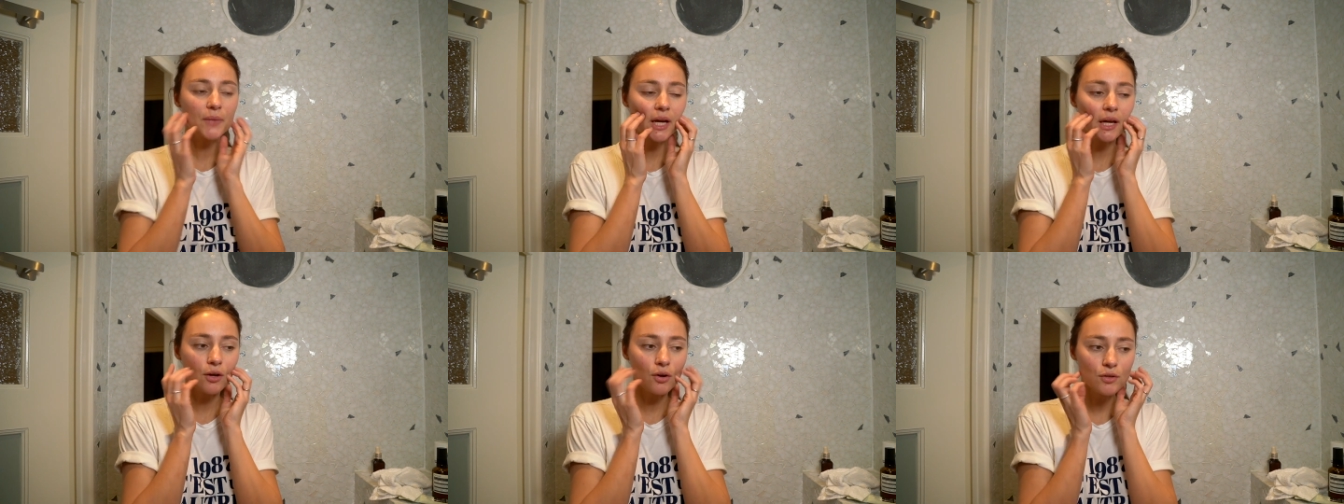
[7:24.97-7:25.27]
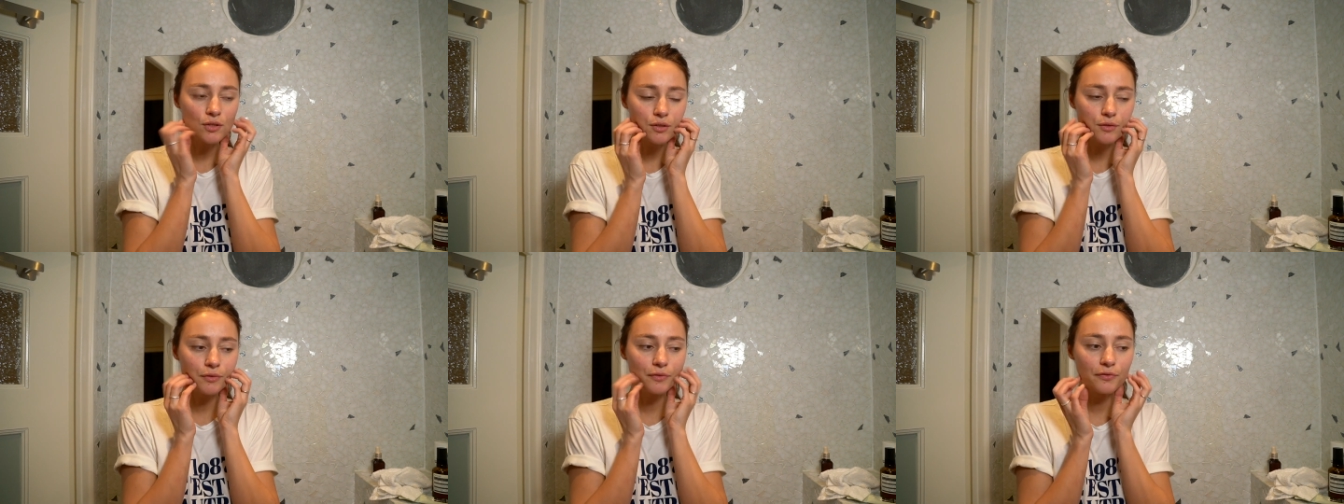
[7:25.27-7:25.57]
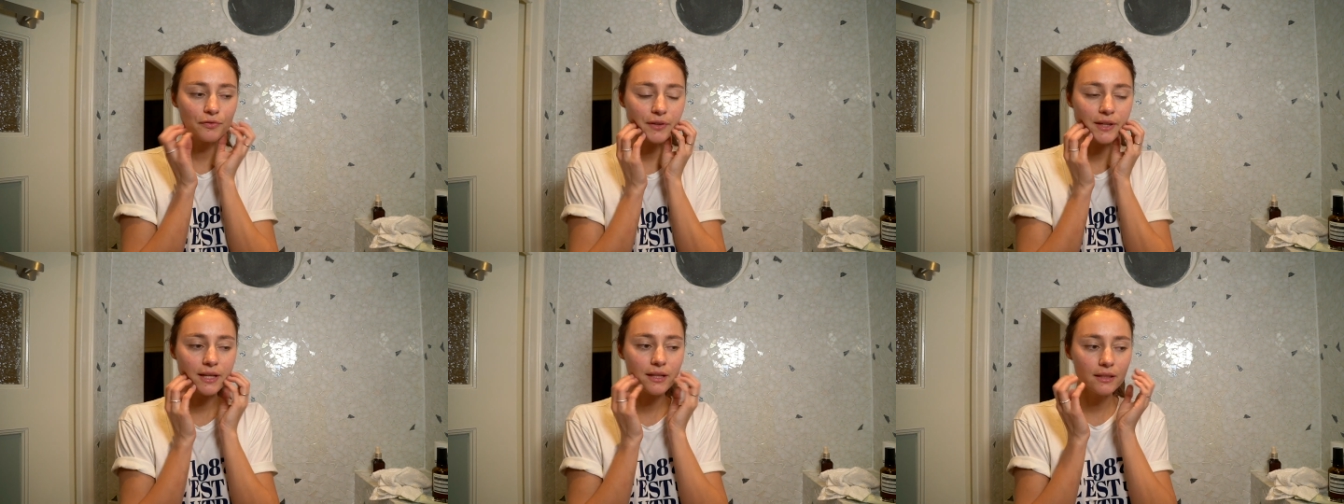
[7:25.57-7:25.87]
I also
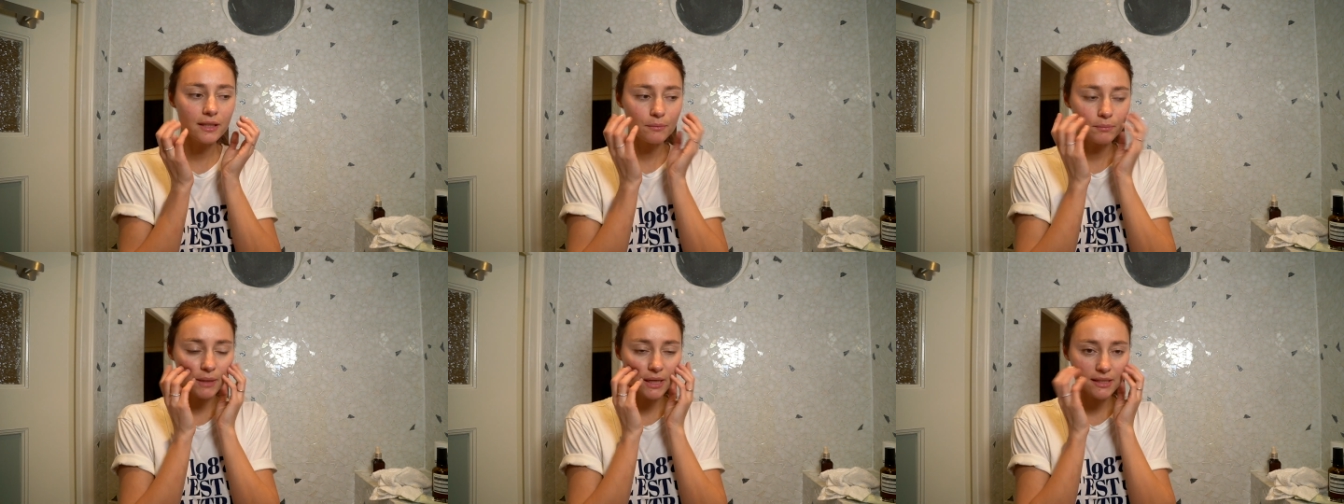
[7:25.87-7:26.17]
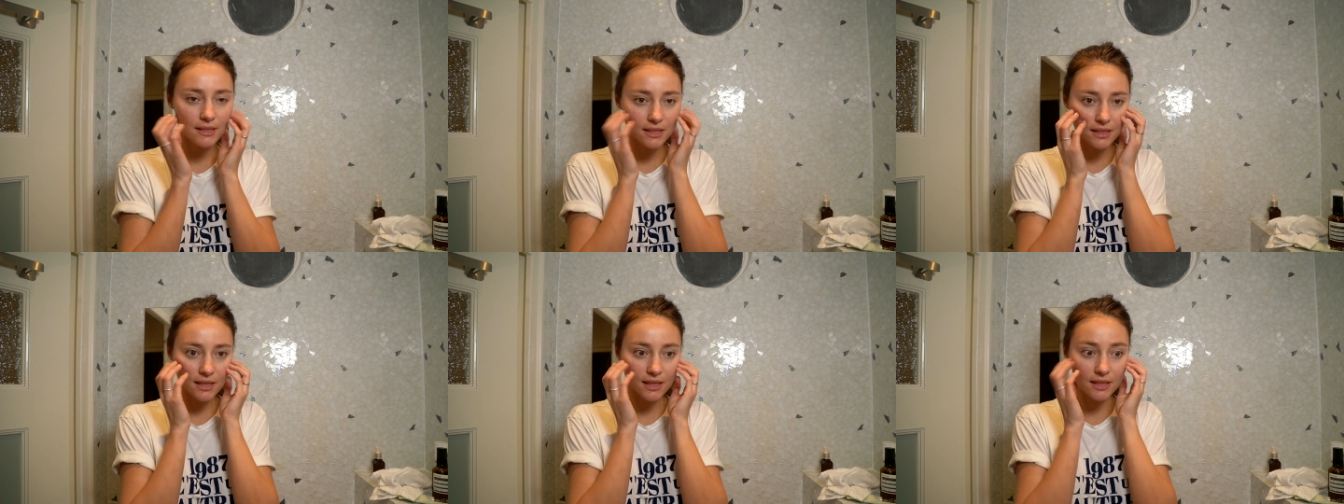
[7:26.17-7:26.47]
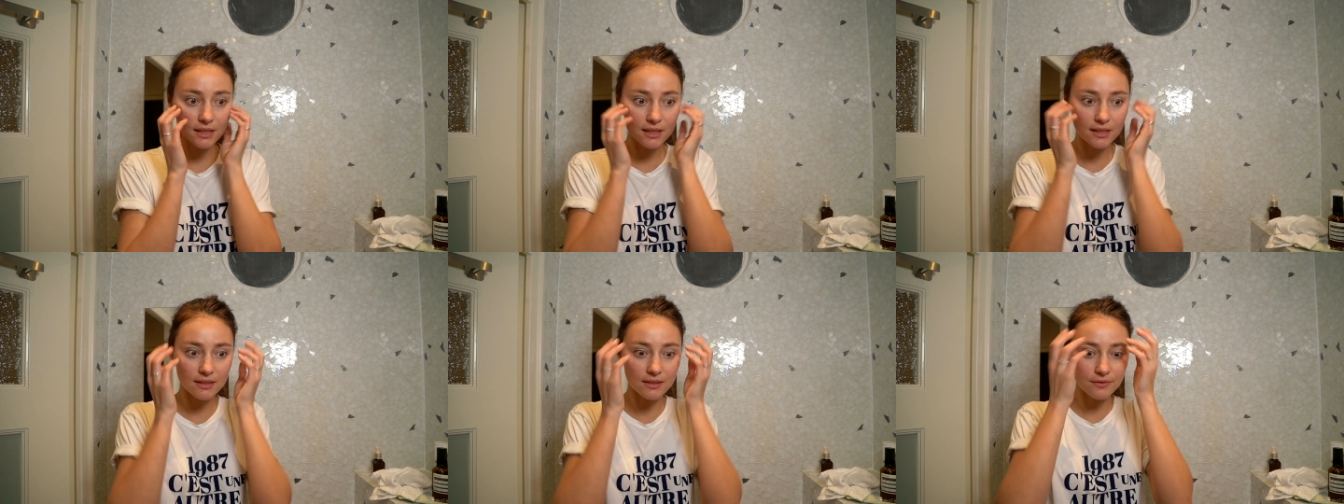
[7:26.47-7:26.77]
feel that my
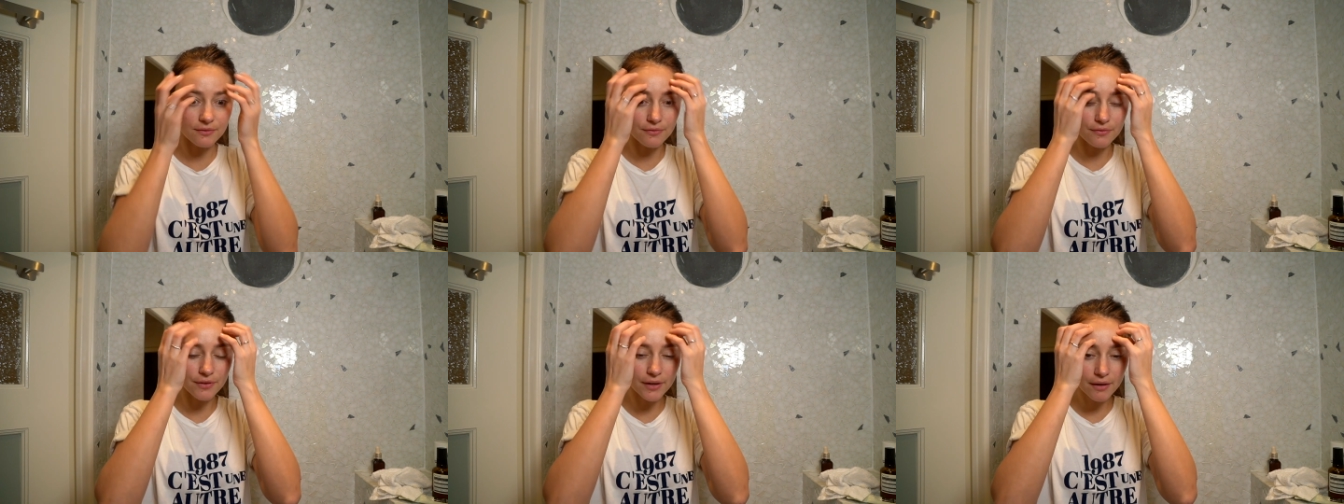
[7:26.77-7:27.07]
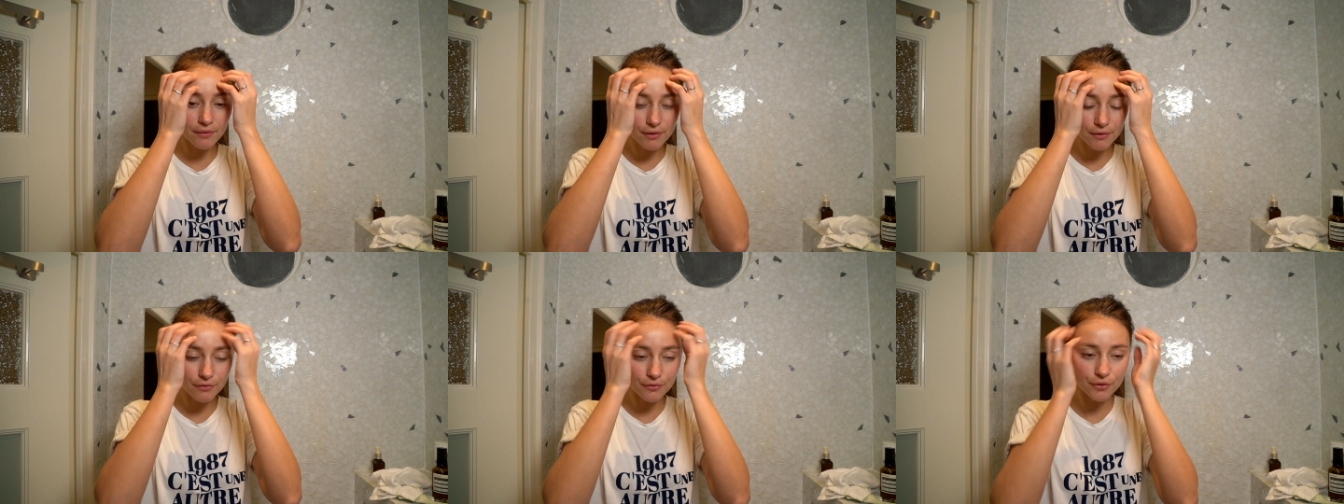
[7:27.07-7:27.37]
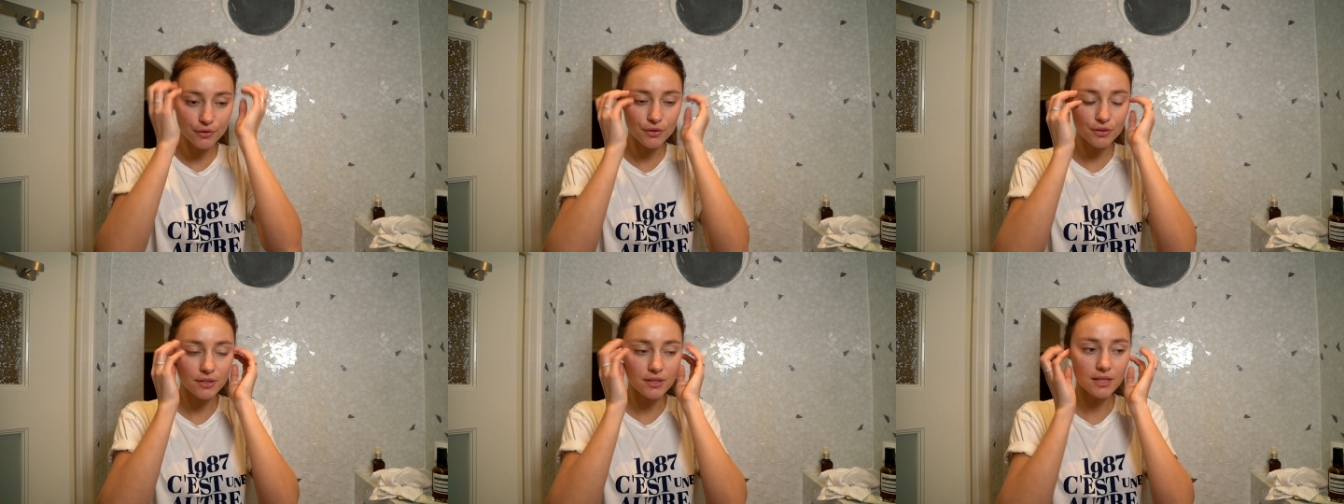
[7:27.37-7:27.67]
skin is very
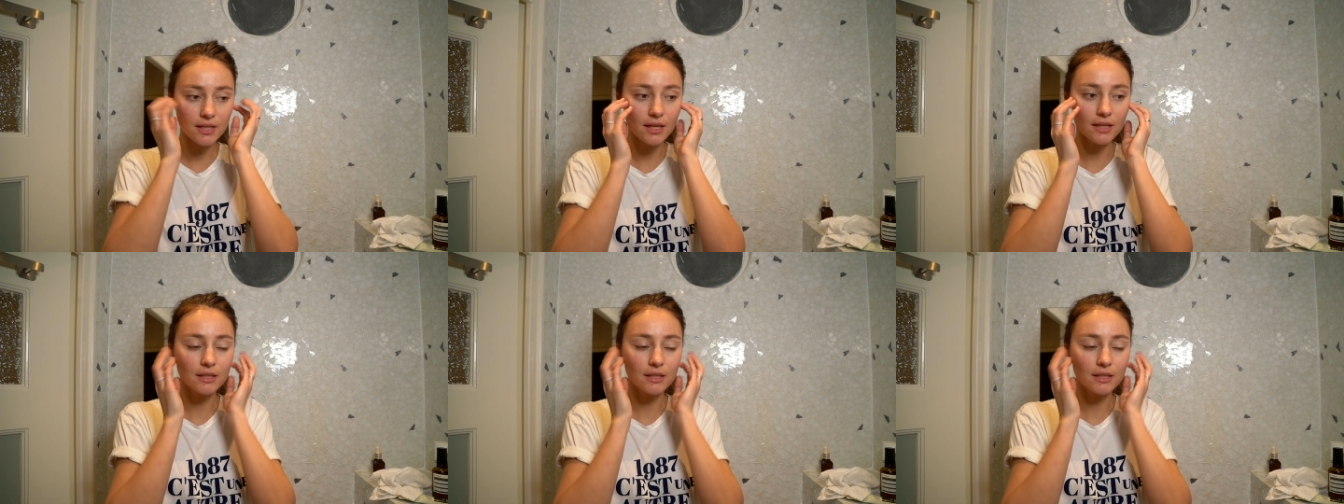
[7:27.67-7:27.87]
thirsty